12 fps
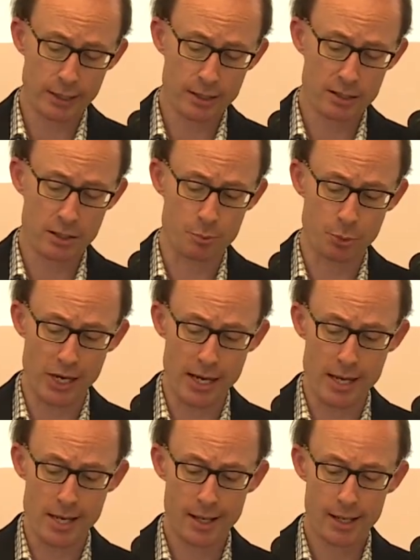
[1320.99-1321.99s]
and this is
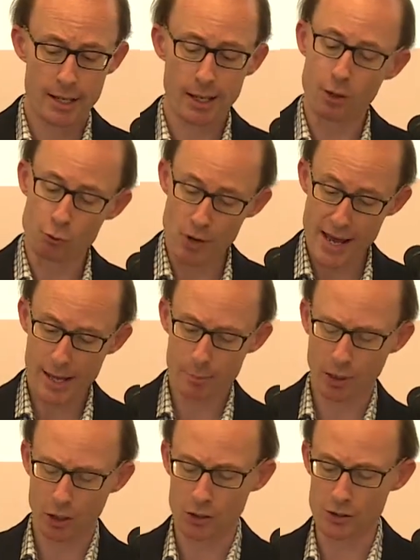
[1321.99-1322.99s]
pretty rare
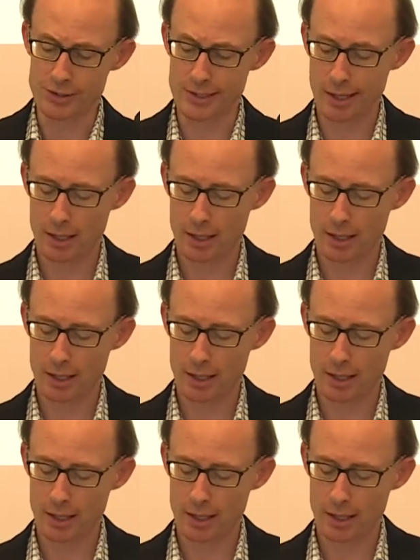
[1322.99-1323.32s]
because